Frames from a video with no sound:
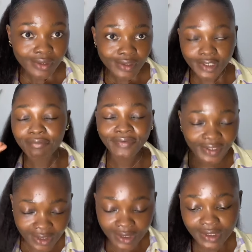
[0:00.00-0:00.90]
chef
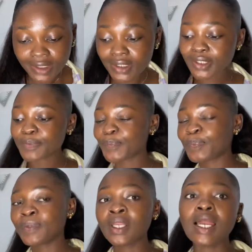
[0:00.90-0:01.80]
kiss,
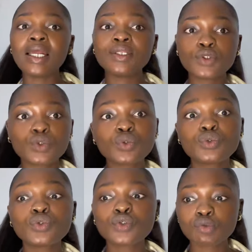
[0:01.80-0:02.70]
and it's so
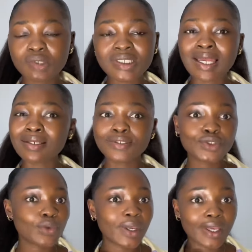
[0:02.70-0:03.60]
sweet and it's
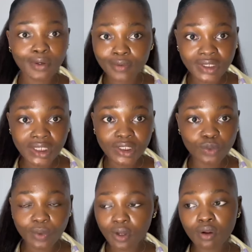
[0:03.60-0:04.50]
so healthy as
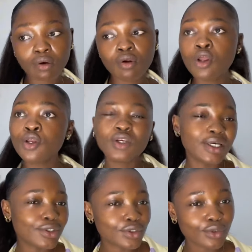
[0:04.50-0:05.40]
well. You
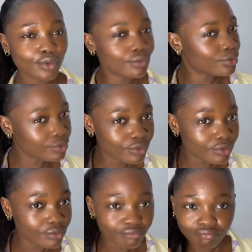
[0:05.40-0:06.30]
guys should go
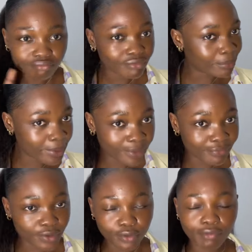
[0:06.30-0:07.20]
Google the
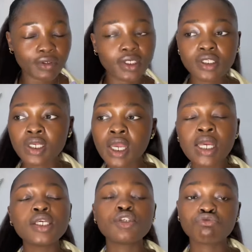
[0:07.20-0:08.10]
benefits of it.
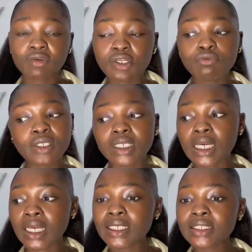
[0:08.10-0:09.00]
It's really
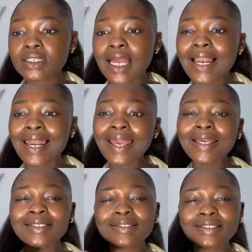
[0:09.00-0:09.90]
nice. I
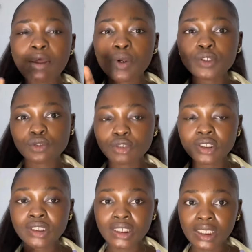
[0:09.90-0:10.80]
like sour sweet
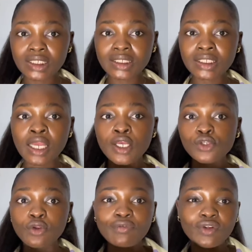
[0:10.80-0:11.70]
taste,
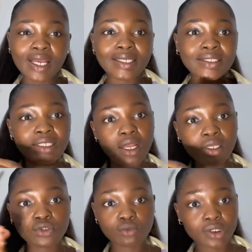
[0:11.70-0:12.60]
so if you like sour
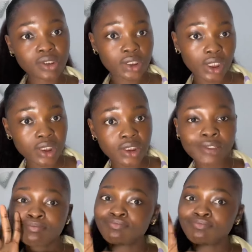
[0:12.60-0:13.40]
sweet taste,